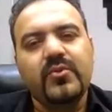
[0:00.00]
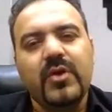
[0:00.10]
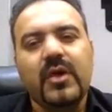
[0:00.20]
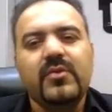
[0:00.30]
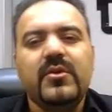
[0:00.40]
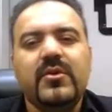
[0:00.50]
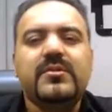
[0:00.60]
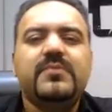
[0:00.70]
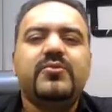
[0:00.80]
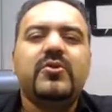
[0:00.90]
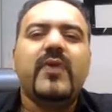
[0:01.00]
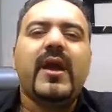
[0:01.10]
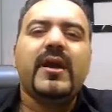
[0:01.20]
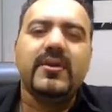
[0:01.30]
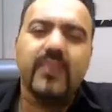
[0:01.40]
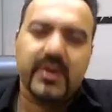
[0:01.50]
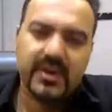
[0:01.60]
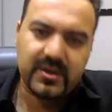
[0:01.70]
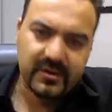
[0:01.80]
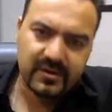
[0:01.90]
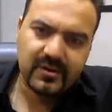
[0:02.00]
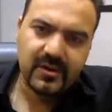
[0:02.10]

I don't want to be pro anybody here.